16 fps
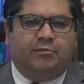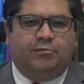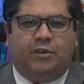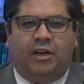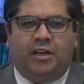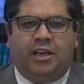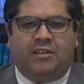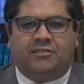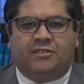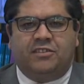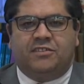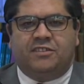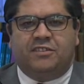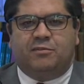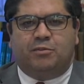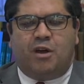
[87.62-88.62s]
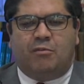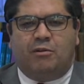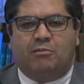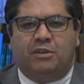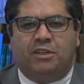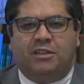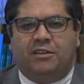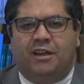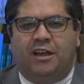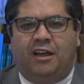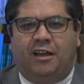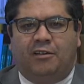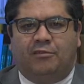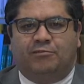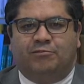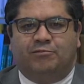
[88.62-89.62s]
I guess this is probably
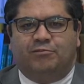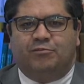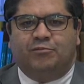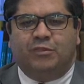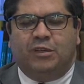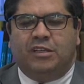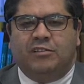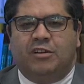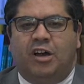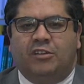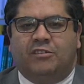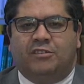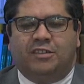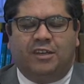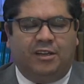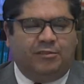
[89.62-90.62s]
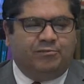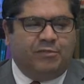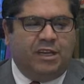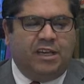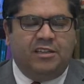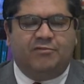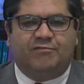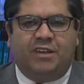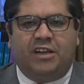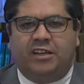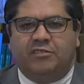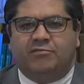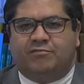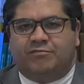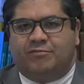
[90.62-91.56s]
not a very,